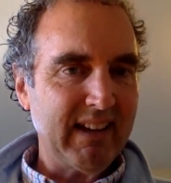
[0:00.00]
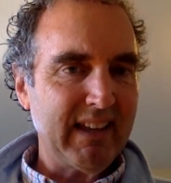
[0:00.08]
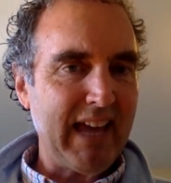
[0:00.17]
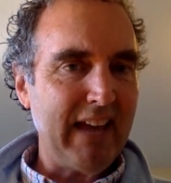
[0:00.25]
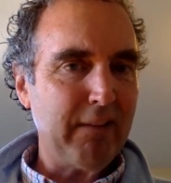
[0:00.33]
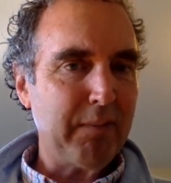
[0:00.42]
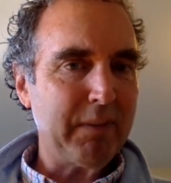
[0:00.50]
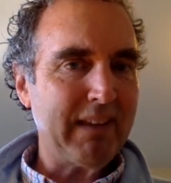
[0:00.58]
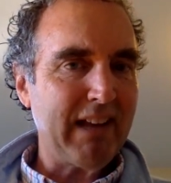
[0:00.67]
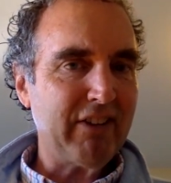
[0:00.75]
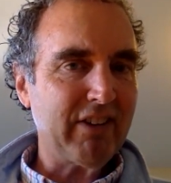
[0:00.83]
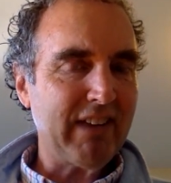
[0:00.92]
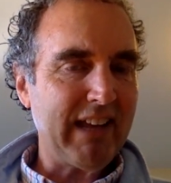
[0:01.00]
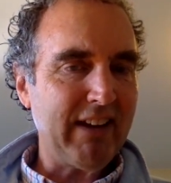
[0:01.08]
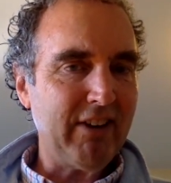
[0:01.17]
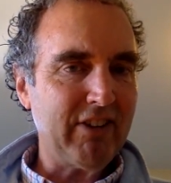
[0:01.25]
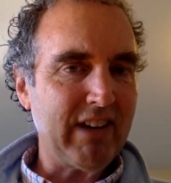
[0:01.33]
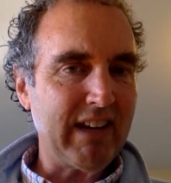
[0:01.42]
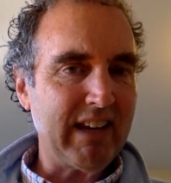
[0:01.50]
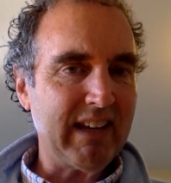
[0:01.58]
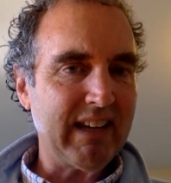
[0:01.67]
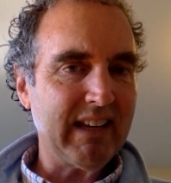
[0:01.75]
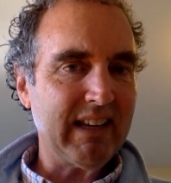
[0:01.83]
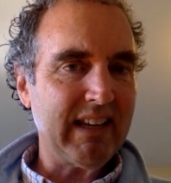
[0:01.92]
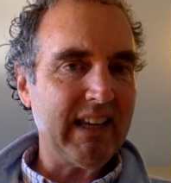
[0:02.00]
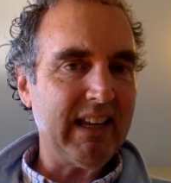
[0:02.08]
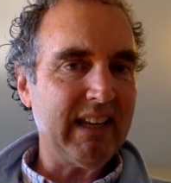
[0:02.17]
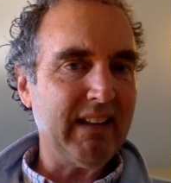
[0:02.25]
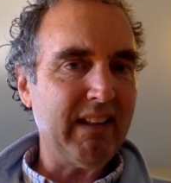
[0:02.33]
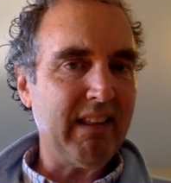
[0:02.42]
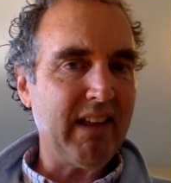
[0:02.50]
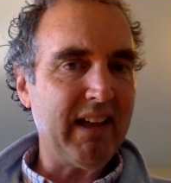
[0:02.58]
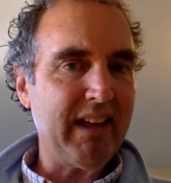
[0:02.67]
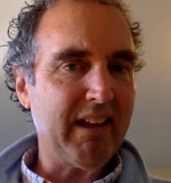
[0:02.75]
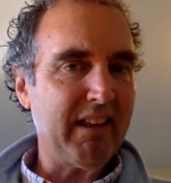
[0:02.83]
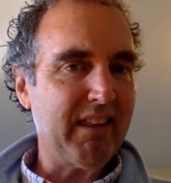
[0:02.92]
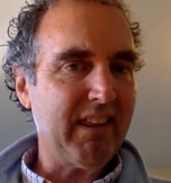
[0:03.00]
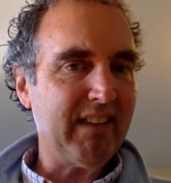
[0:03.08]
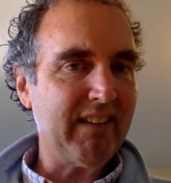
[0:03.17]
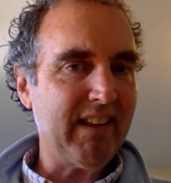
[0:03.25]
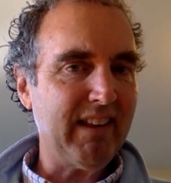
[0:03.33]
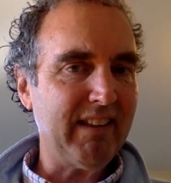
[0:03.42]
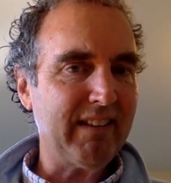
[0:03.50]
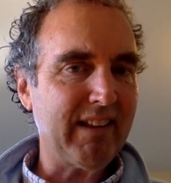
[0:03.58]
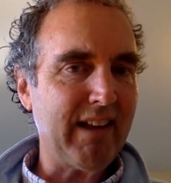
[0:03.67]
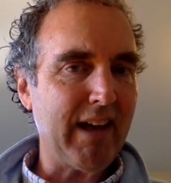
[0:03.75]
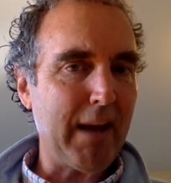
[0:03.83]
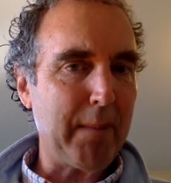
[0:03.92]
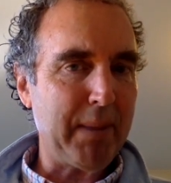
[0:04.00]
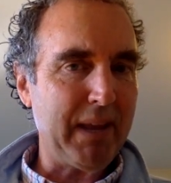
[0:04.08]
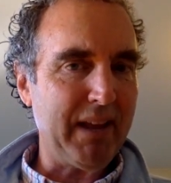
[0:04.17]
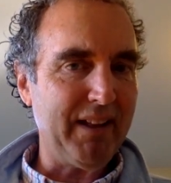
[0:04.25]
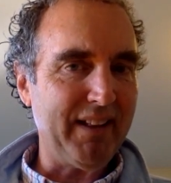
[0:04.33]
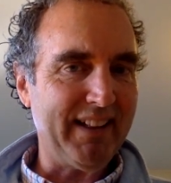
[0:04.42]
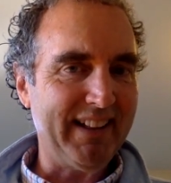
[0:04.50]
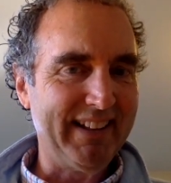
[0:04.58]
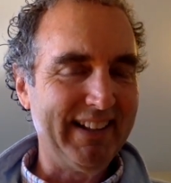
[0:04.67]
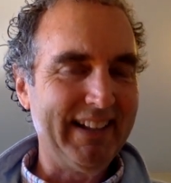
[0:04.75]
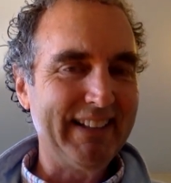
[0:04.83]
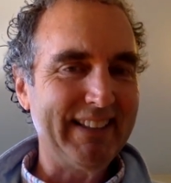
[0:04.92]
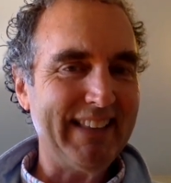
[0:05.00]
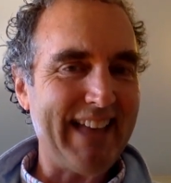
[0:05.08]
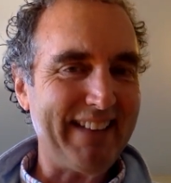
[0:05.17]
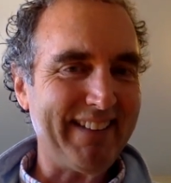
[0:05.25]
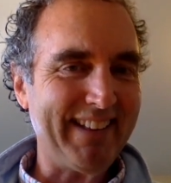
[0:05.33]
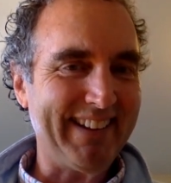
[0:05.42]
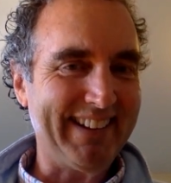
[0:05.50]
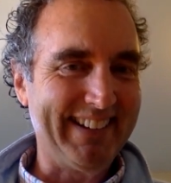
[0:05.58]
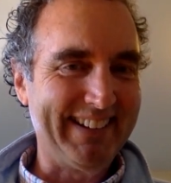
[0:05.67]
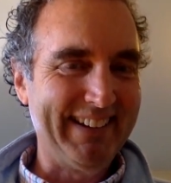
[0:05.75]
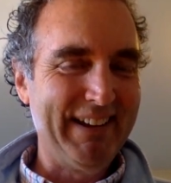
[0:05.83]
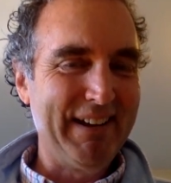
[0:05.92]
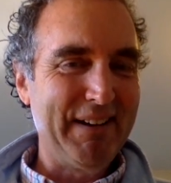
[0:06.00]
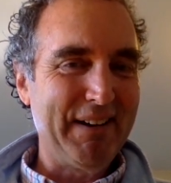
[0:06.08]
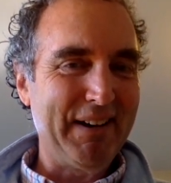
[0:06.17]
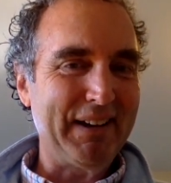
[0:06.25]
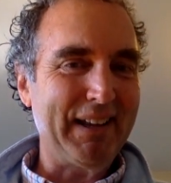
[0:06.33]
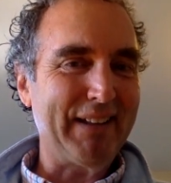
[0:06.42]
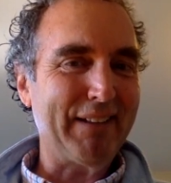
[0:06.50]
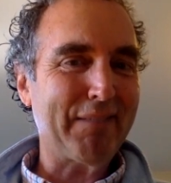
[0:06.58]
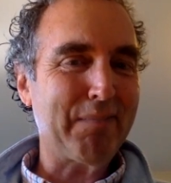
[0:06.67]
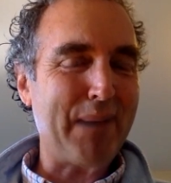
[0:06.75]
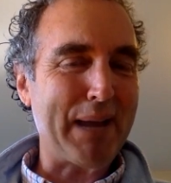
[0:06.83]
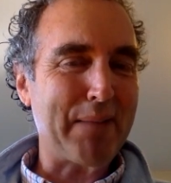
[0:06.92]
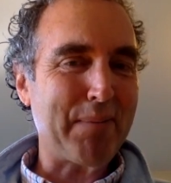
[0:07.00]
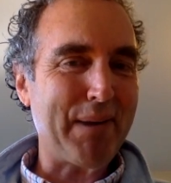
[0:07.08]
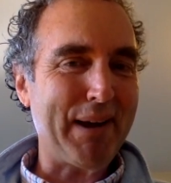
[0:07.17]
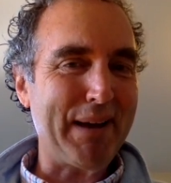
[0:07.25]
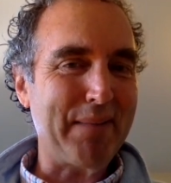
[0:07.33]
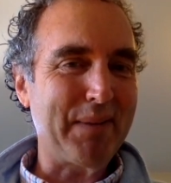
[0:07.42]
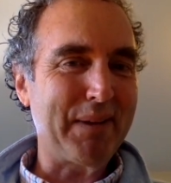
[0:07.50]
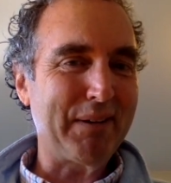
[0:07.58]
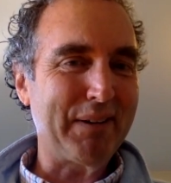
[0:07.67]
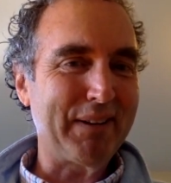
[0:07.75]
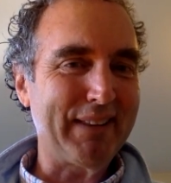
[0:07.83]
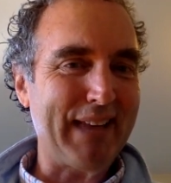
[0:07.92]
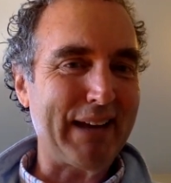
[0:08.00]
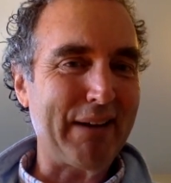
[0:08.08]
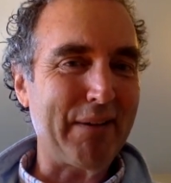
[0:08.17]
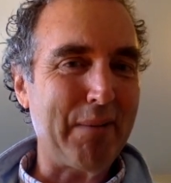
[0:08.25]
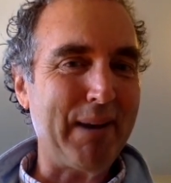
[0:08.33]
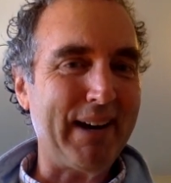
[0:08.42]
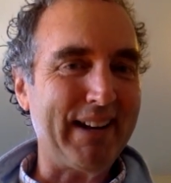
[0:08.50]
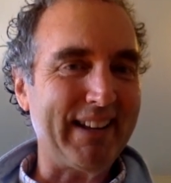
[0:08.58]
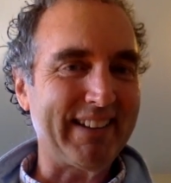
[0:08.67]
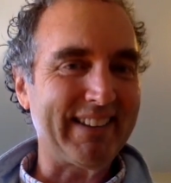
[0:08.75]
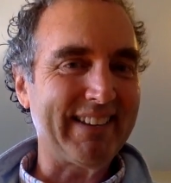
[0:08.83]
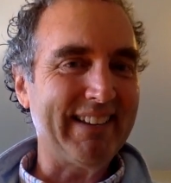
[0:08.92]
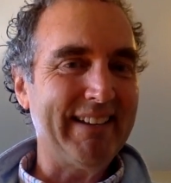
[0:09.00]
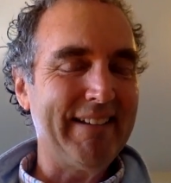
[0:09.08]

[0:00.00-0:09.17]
gains potential energy in the this is uphill lesson uh, in Spike Prime Lego robotics.